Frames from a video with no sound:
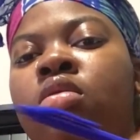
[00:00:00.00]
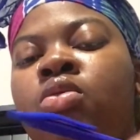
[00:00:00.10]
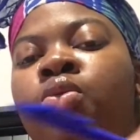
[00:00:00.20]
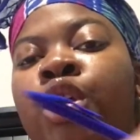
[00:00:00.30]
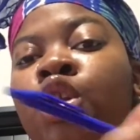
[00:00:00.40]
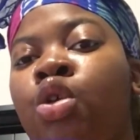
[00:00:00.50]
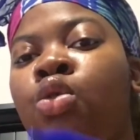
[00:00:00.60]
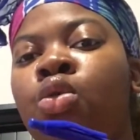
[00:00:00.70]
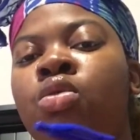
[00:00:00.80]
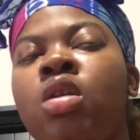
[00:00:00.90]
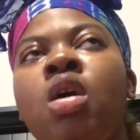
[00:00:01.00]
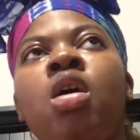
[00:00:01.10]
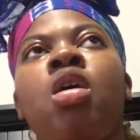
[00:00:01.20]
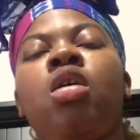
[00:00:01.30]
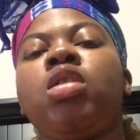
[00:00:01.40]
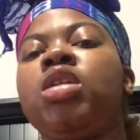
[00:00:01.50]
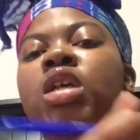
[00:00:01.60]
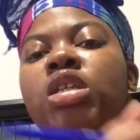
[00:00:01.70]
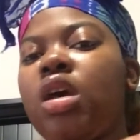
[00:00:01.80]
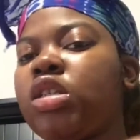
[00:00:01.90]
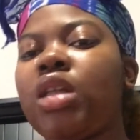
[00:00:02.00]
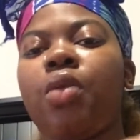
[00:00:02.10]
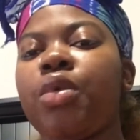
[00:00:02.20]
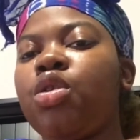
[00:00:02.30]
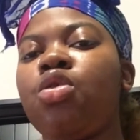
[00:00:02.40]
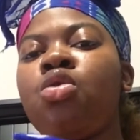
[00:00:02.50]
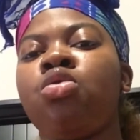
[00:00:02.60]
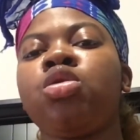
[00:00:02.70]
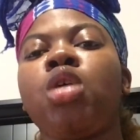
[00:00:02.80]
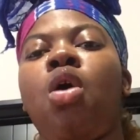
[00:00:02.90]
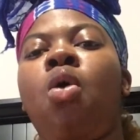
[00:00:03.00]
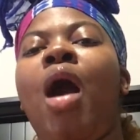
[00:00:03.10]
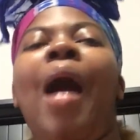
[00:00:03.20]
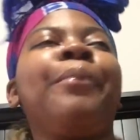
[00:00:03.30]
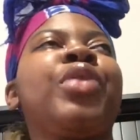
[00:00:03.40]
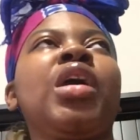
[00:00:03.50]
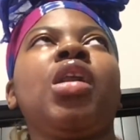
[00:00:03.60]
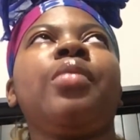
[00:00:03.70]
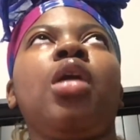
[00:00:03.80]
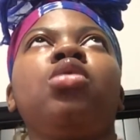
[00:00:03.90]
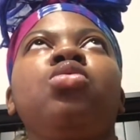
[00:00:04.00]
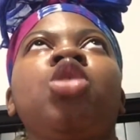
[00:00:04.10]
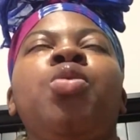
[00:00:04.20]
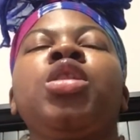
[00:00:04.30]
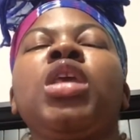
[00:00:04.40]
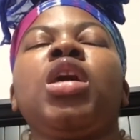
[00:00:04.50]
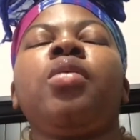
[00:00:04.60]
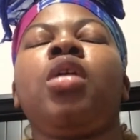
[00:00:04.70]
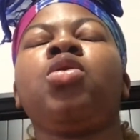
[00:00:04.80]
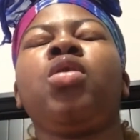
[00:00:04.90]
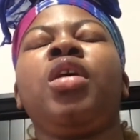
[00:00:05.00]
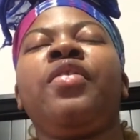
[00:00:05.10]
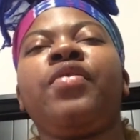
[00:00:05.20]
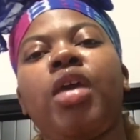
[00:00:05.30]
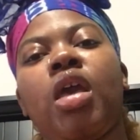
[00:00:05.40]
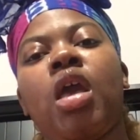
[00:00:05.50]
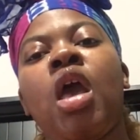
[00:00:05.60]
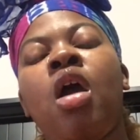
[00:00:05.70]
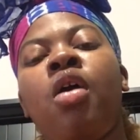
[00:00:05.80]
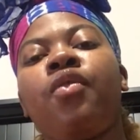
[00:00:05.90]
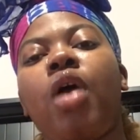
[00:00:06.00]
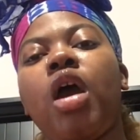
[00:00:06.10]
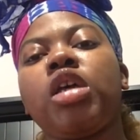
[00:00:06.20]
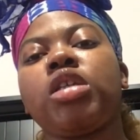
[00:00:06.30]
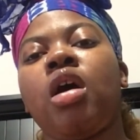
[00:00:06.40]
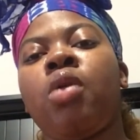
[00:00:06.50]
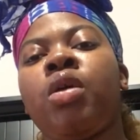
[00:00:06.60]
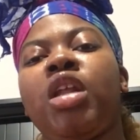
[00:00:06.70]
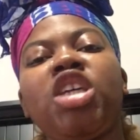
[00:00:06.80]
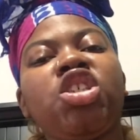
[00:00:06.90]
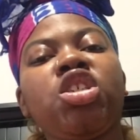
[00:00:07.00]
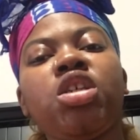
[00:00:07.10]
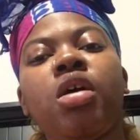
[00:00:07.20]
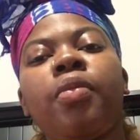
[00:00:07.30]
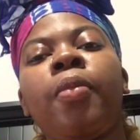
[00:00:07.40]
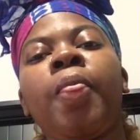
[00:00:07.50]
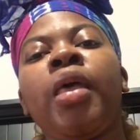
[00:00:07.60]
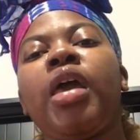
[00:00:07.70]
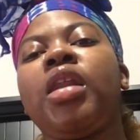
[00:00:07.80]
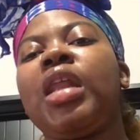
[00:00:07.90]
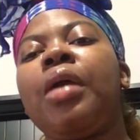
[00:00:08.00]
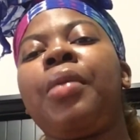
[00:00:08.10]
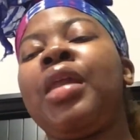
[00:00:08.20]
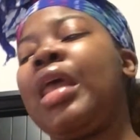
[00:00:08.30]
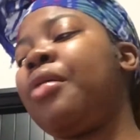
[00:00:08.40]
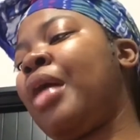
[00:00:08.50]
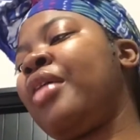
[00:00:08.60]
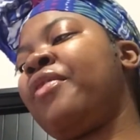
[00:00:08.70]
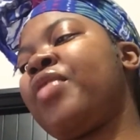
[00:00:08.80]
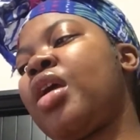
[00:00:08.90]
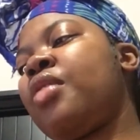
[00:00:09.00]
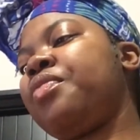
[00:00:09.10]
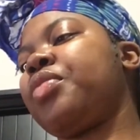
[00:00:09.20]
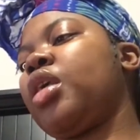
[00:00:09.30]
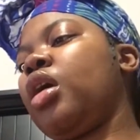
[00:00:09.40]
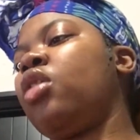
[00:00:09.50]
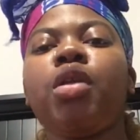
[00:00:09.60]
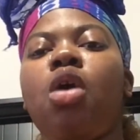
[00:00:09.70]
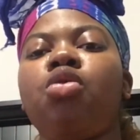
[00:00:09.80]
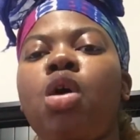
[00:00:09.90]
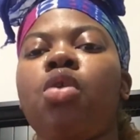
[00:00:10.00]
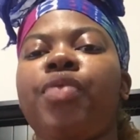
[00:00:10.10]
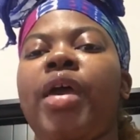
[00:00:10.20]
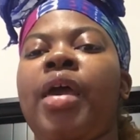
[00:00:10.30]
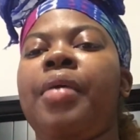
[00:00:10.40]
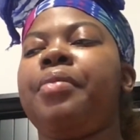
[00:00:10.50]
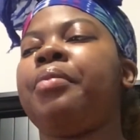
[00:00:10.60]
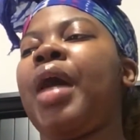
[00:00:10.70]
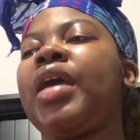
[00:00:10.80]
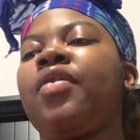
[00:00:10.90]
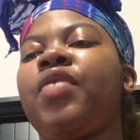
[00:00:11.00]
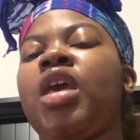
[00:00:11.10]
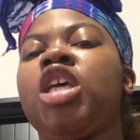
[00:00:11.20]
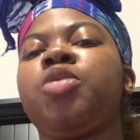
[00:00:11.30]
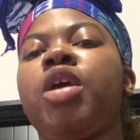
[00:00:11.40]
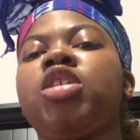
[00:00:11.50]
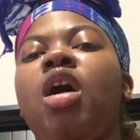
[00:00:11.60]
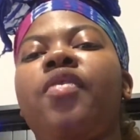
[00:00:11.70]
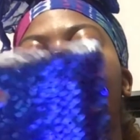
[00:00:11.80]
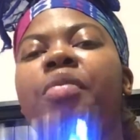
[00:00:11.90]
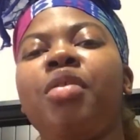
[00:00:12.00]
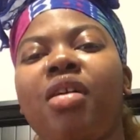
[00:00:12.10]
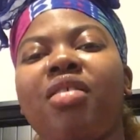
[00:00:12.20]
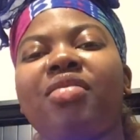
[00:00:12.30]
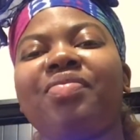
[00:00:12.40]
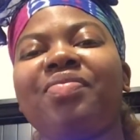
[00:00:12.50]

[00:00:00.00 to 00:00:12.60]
renewed. The details not renewed. So we're thinking about doing an event as far as relationship. And then my event. People don't know that my event is based off a book.